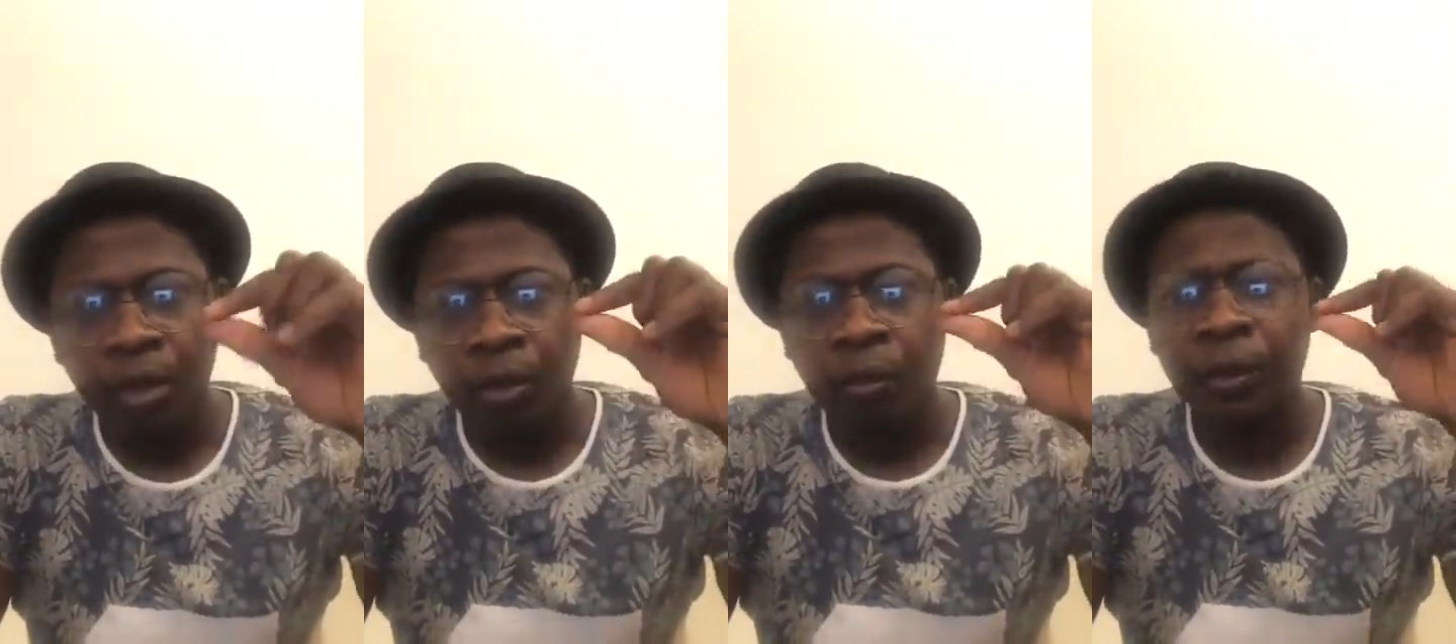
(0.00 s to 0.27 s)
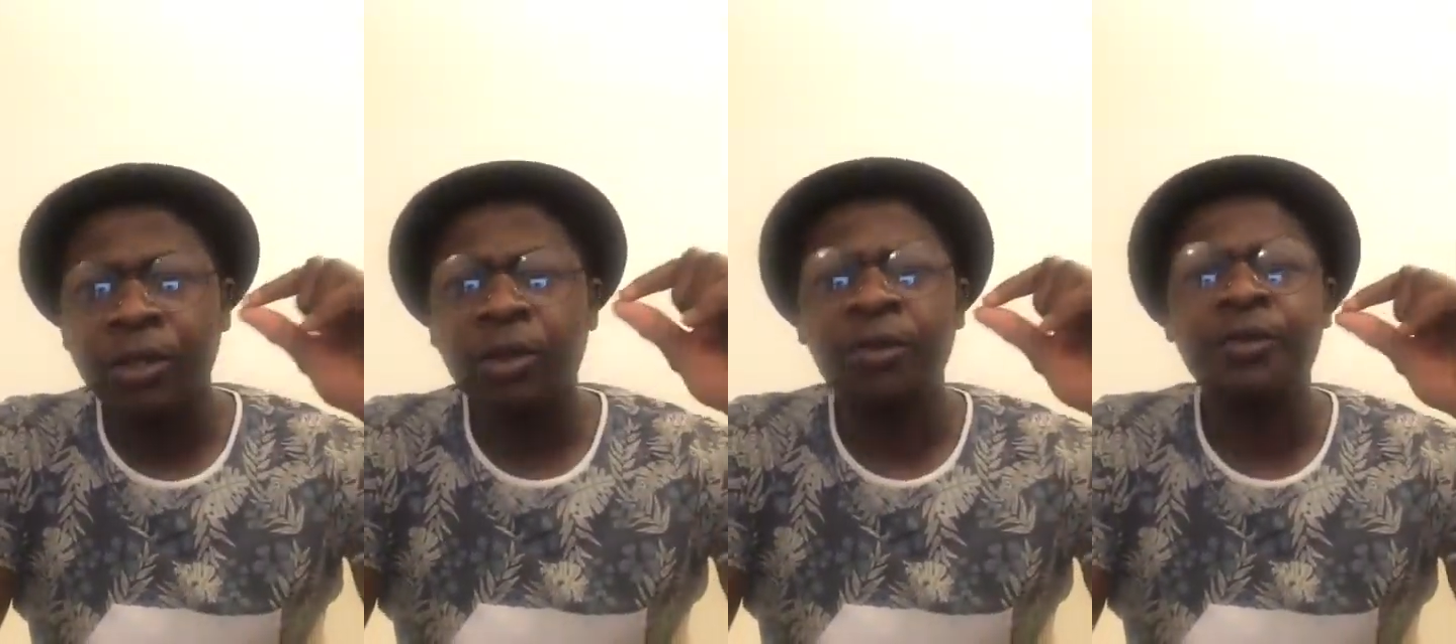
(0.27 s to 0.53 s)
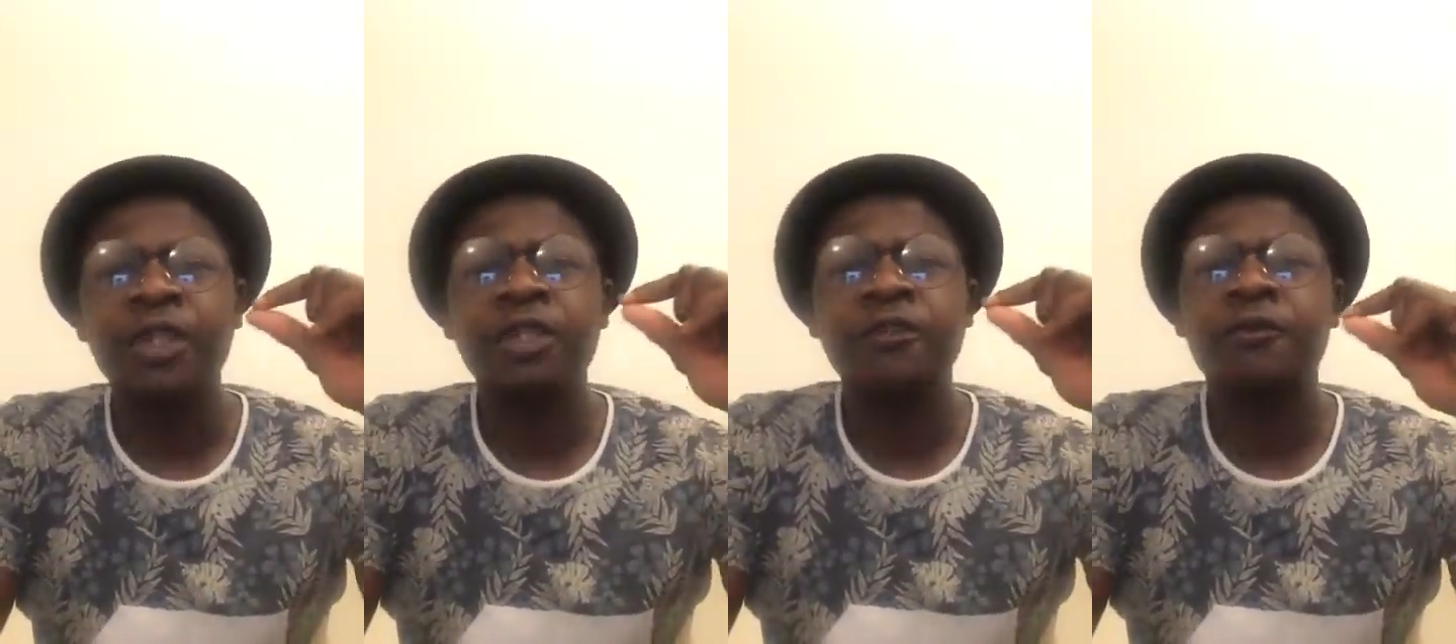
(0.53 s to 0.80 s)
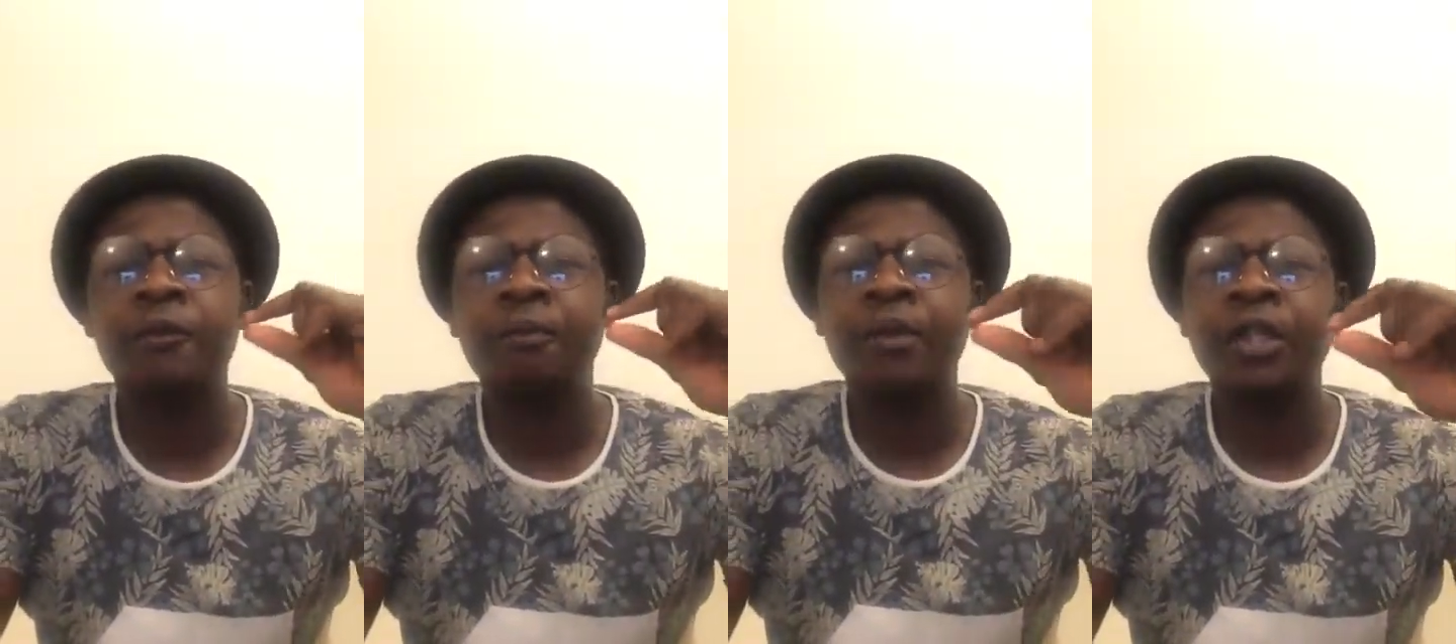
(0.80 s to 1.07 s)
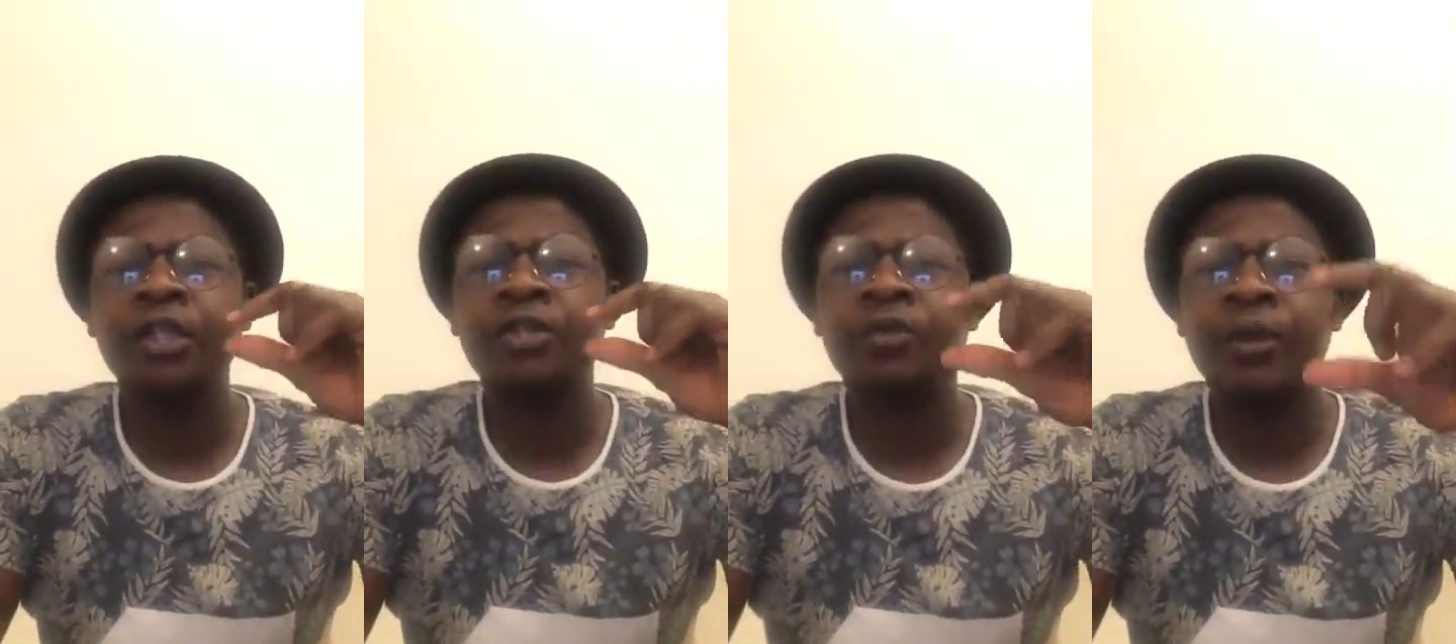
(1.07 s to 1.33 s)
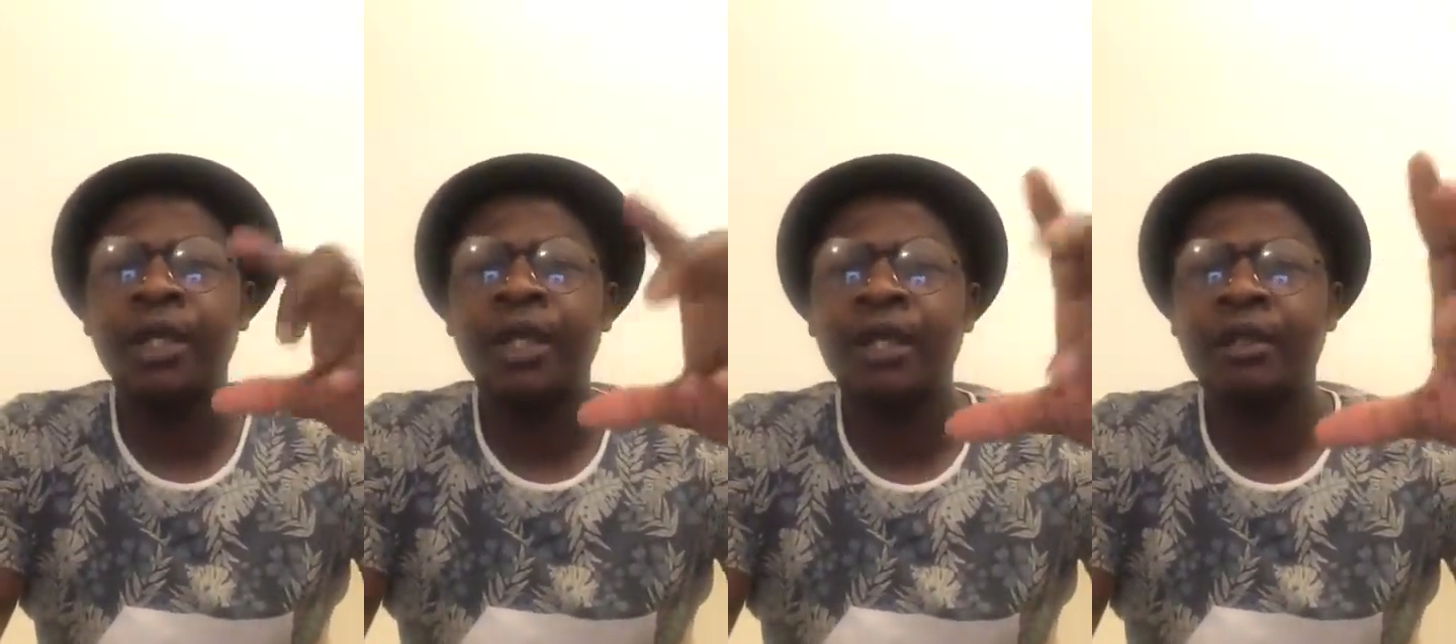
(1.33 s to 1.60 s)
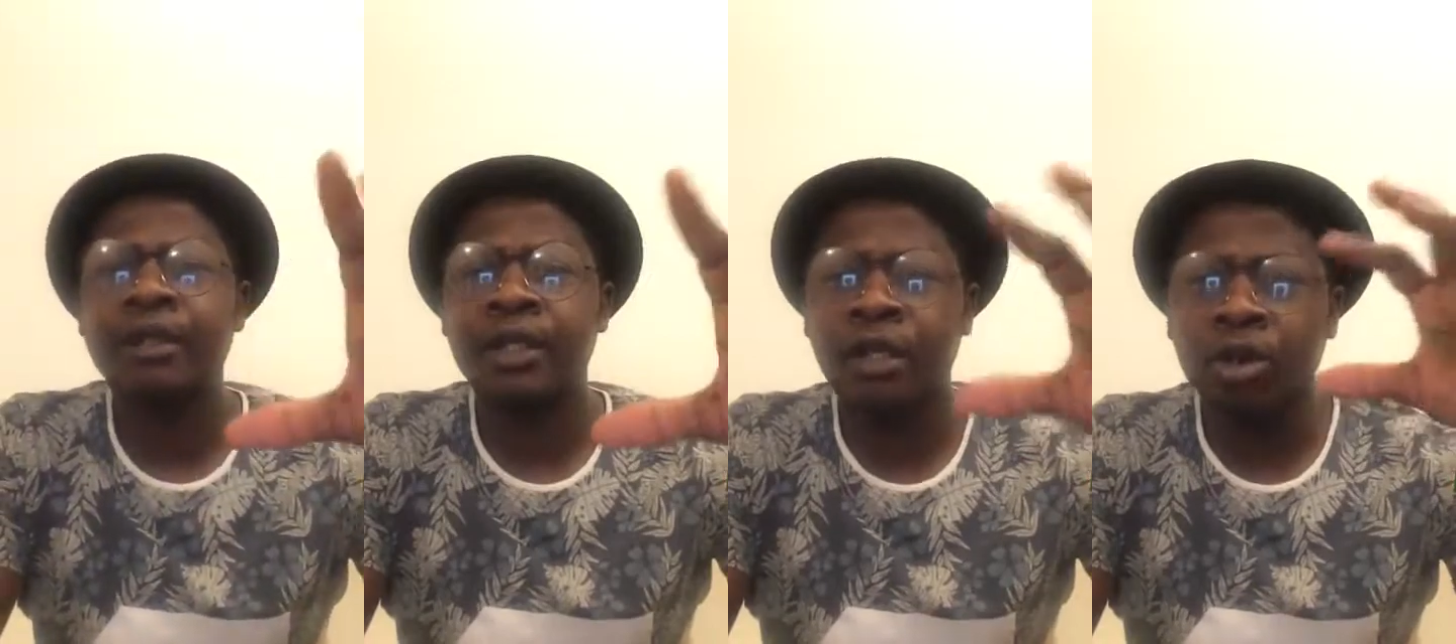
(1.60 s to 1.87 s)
We don't reach for place where they